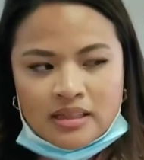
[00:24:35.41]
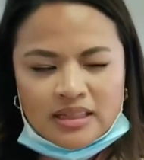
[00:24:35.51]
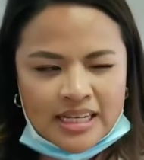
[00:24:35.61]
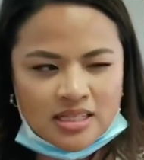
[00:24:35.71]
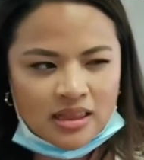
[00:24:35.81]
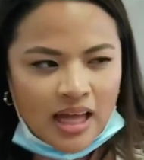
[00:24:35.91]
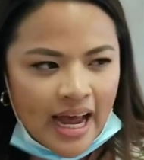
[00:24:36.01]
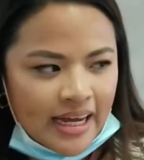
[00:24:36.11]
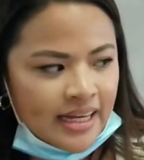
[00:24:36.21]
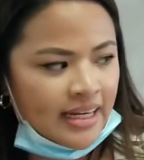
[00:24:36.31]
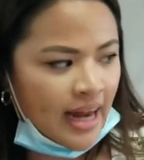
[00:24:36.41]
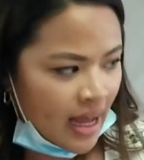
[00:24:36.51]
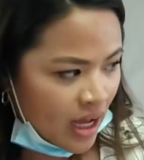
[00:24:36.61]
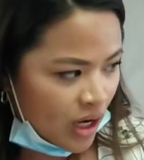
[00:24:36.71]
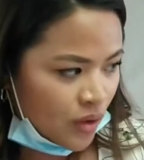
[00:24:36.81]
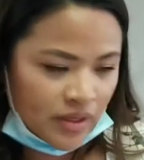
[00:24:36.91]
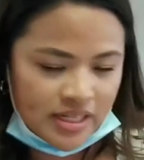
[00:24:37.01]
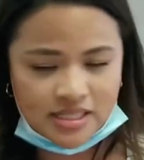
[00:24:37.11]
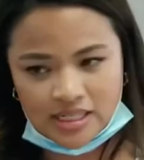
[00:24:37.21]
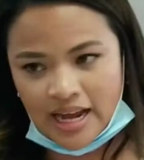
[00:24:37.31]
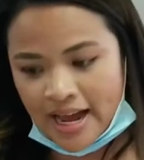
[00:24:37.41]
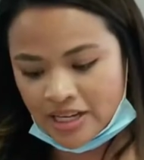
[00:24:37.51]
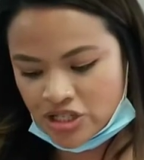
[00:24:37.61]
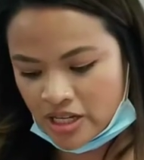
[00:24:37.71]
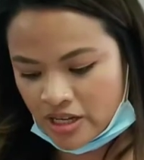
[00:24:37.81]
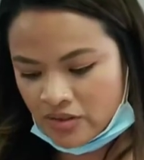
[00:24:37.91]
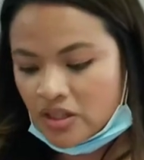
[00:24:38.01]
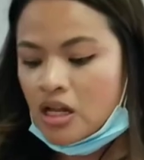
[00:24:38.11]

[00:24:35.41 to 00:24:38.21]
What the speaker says: is light a noun? Is it an adjective?